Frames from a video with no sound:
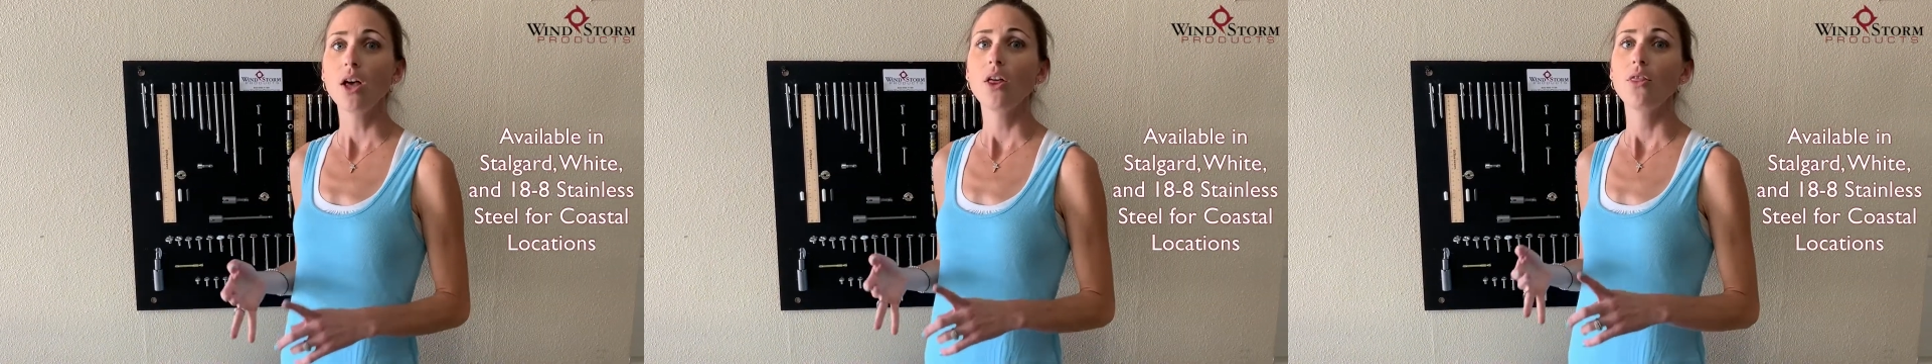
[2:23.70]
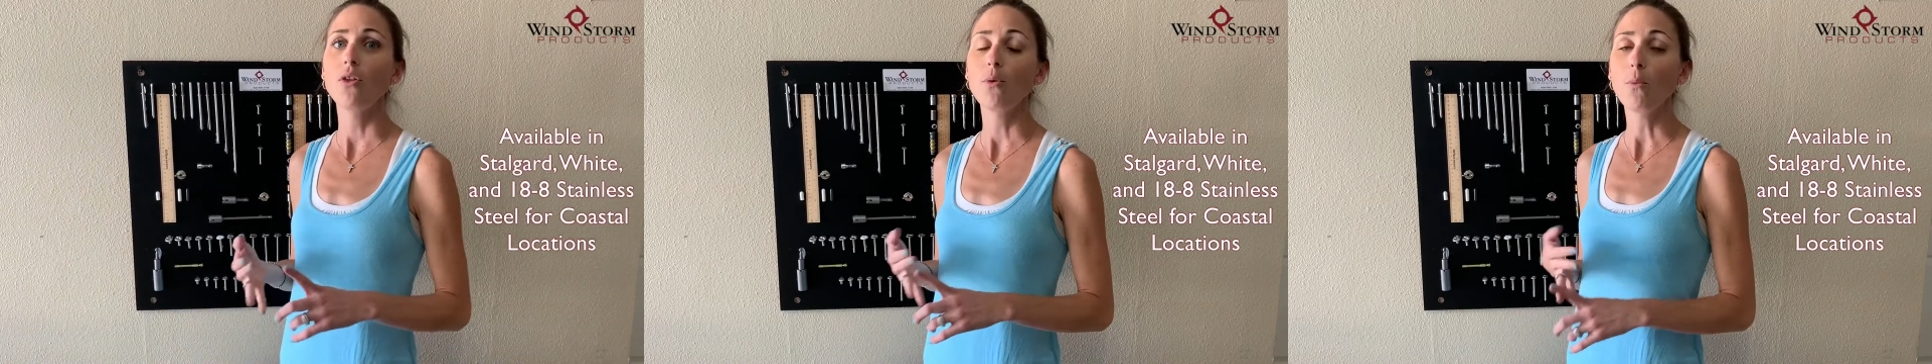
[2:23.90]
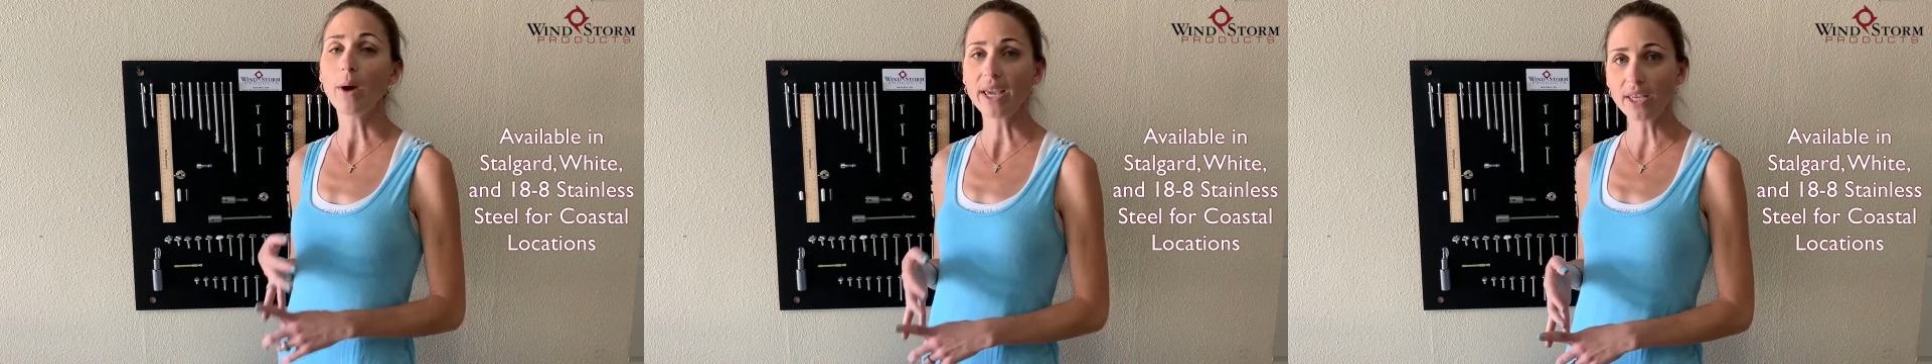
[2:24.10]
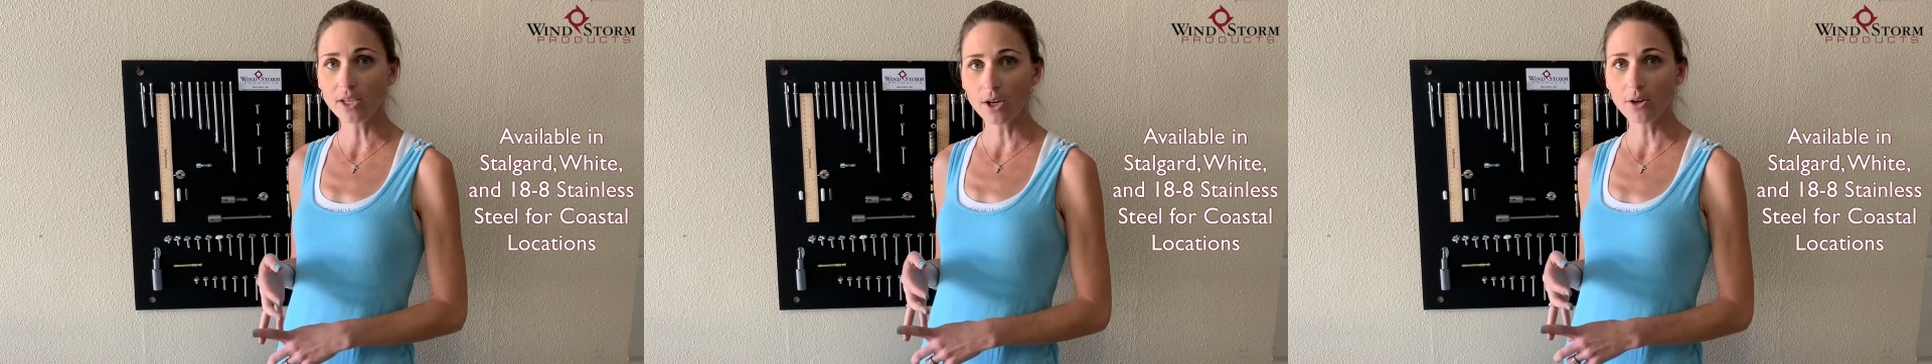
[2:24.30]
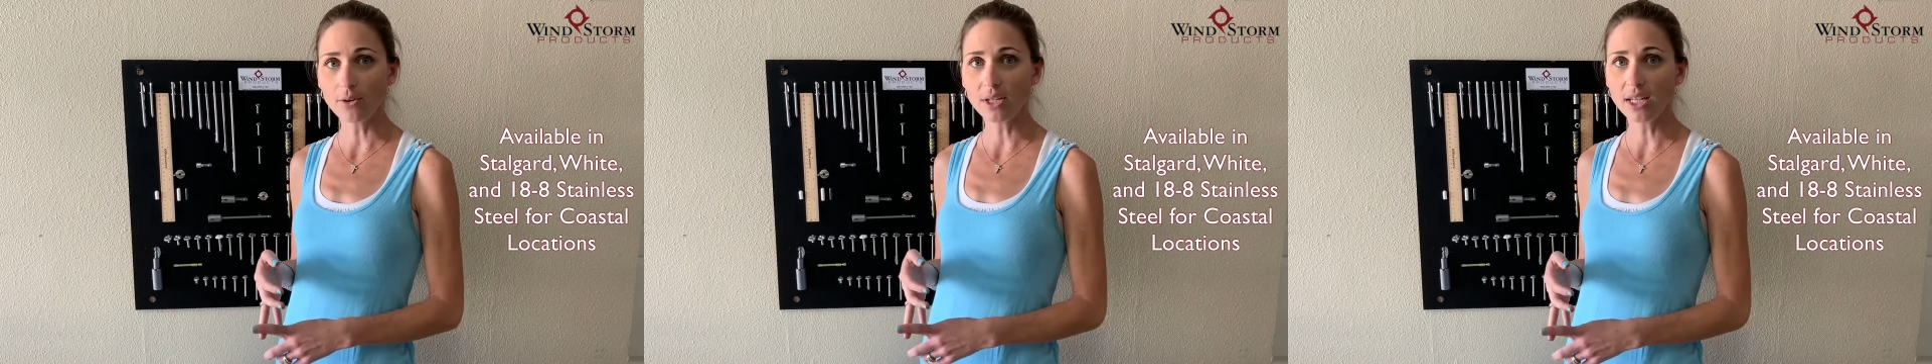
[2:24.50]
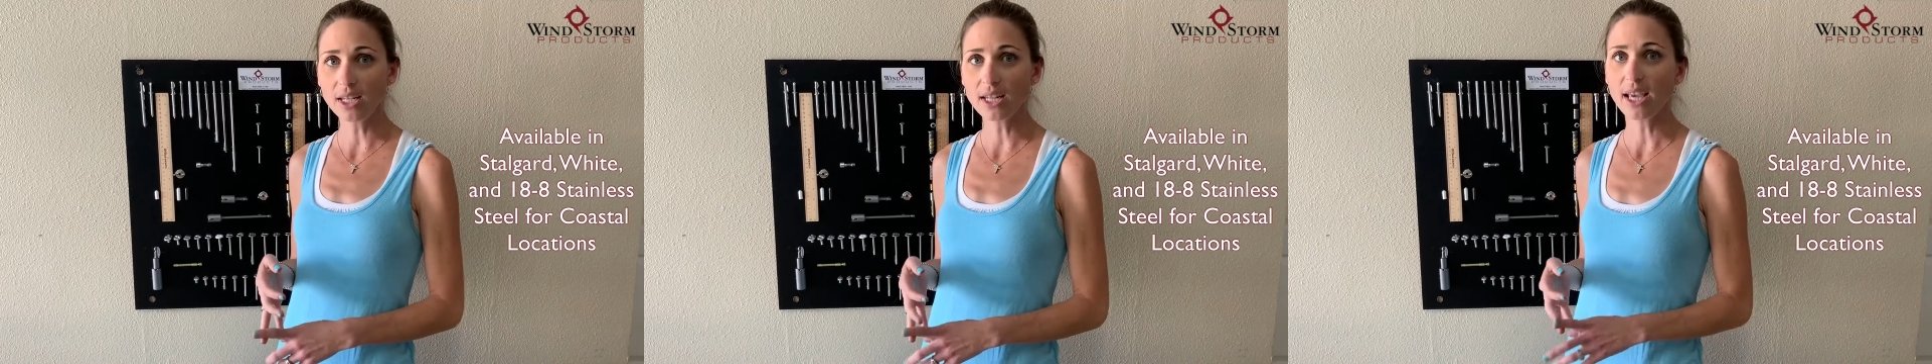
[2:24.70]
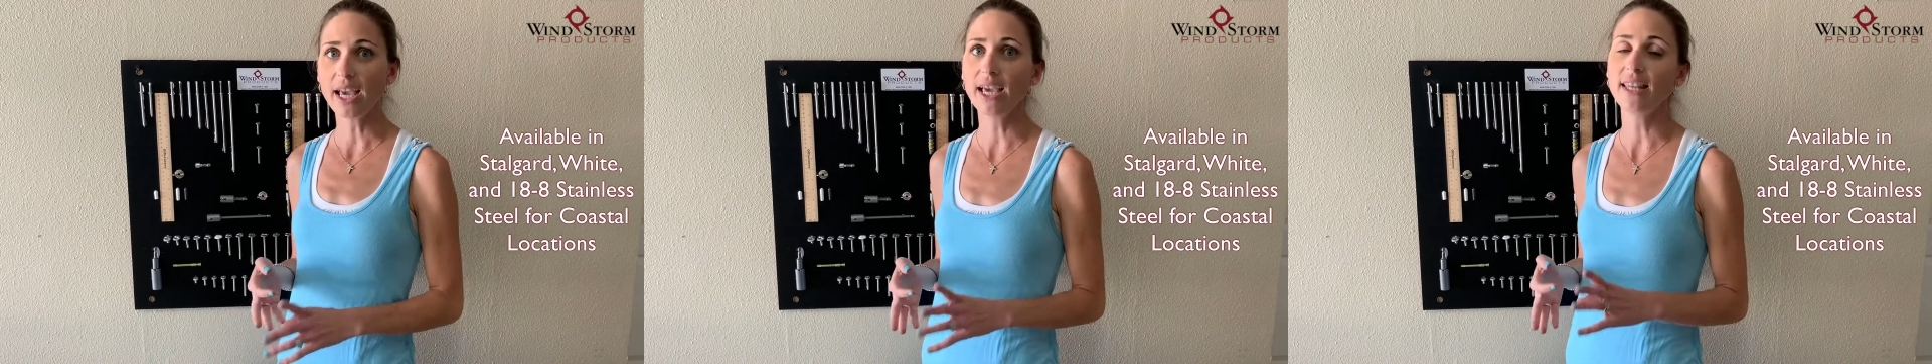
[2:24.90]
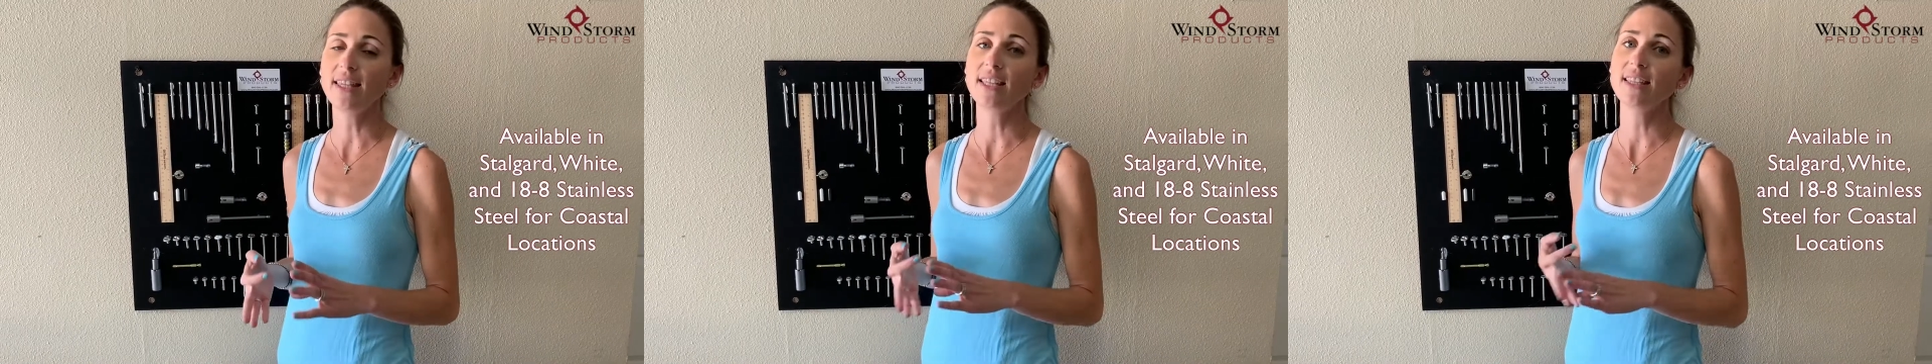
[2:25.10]
the white coating,
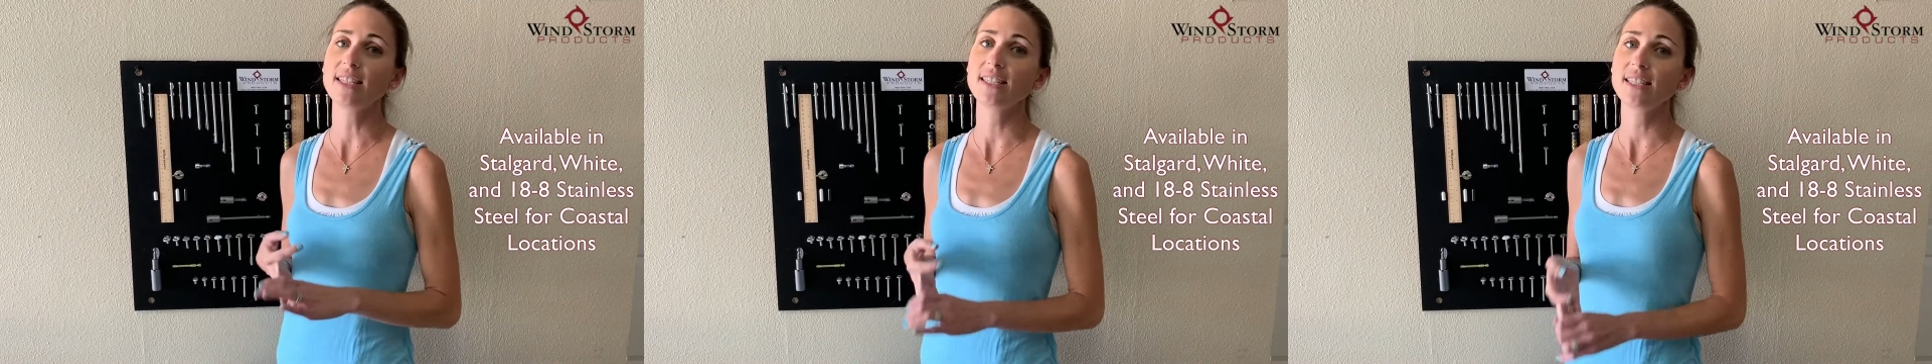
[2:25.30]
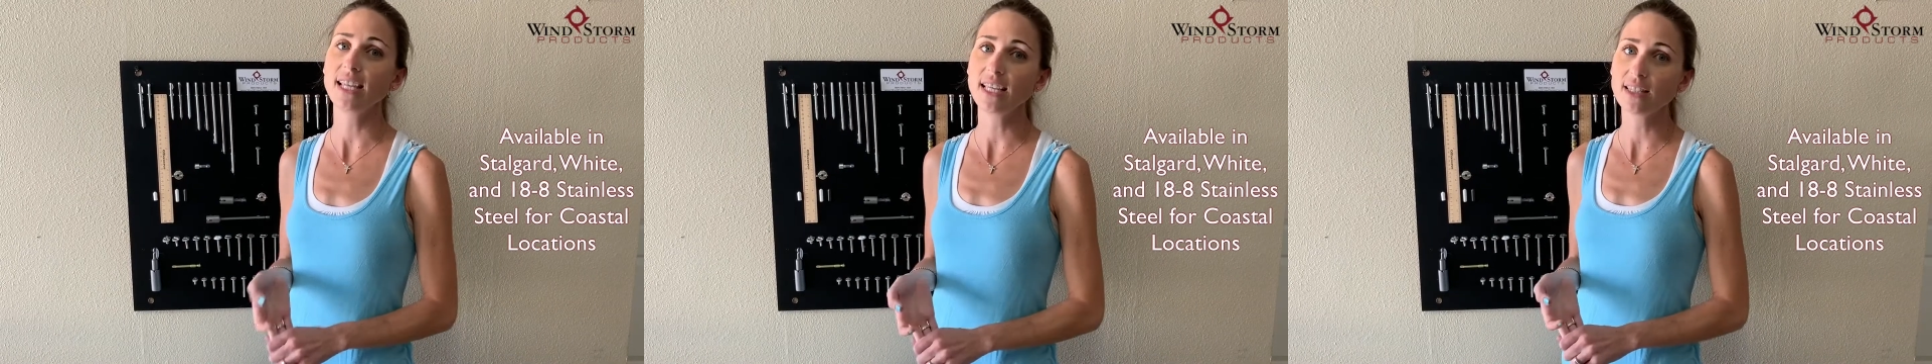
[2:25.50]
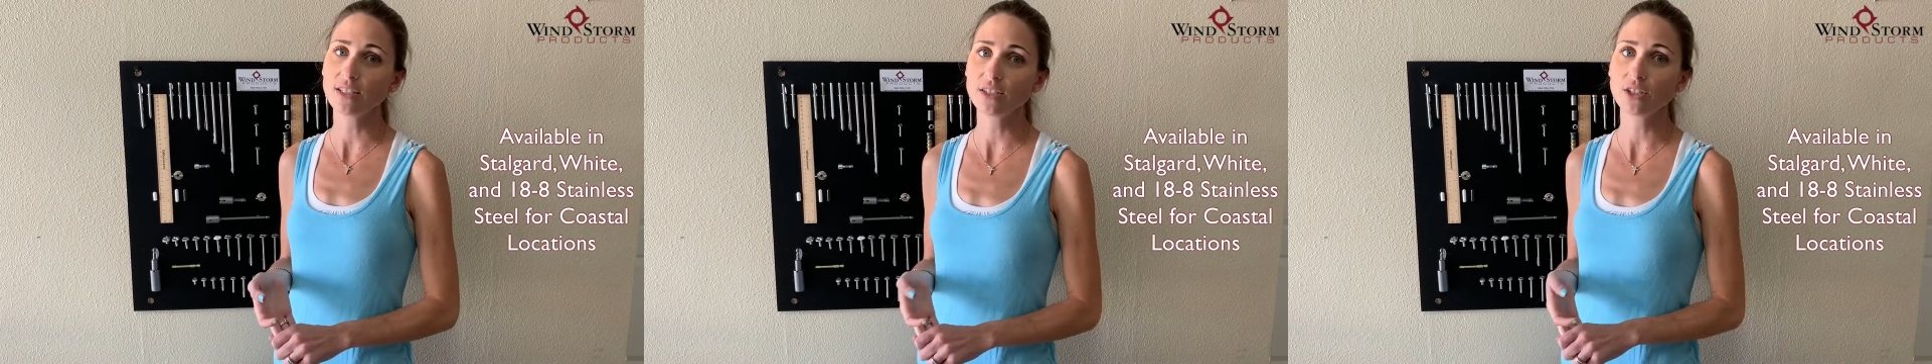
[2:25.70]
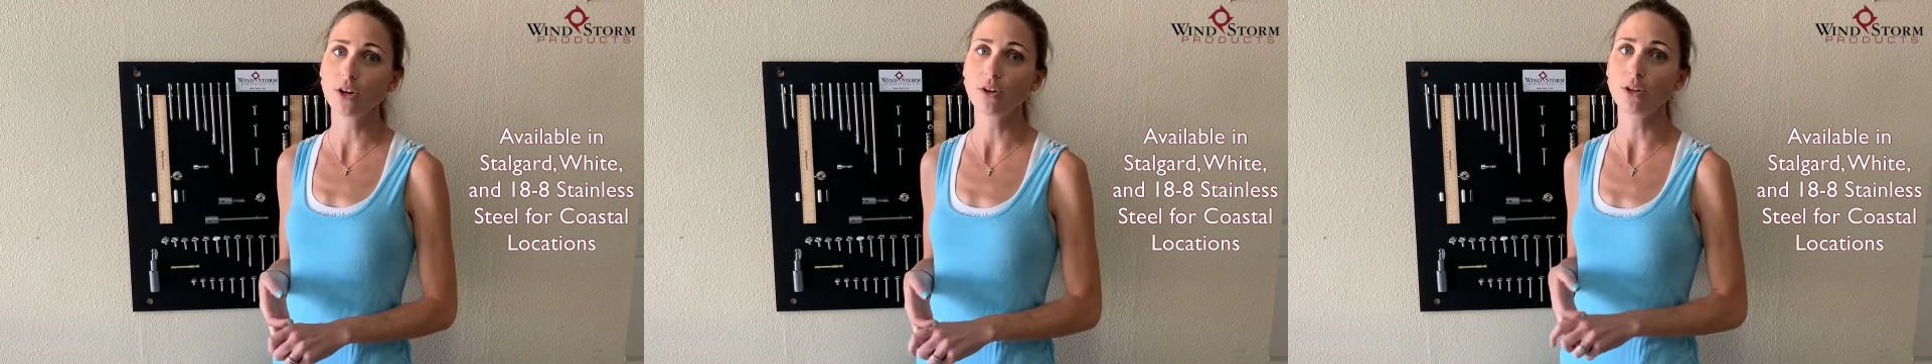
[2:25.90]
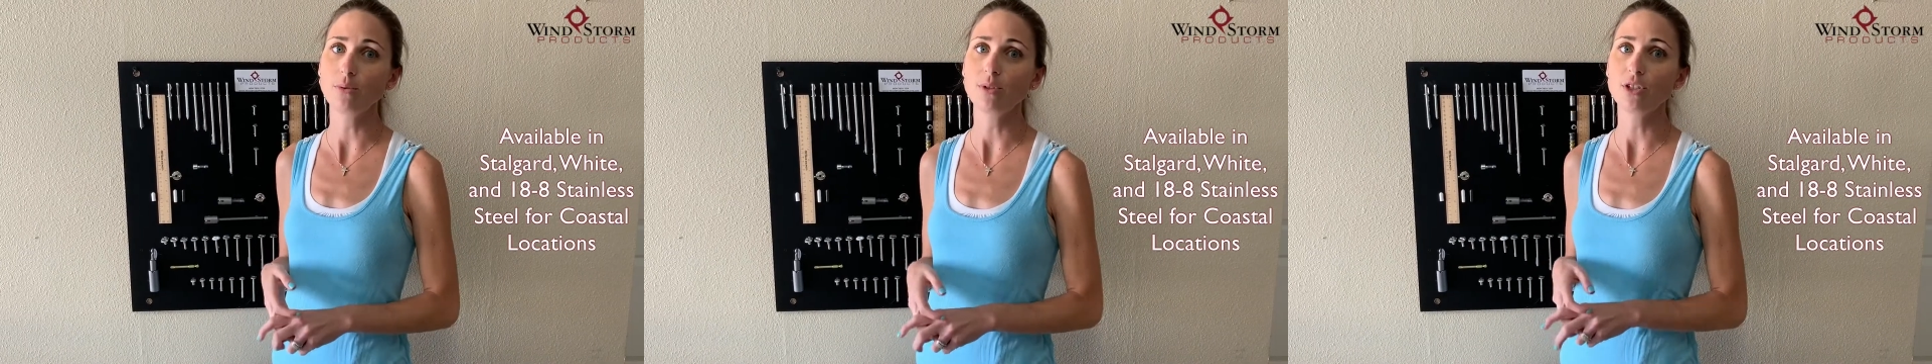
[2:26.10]
and then the stainless coating,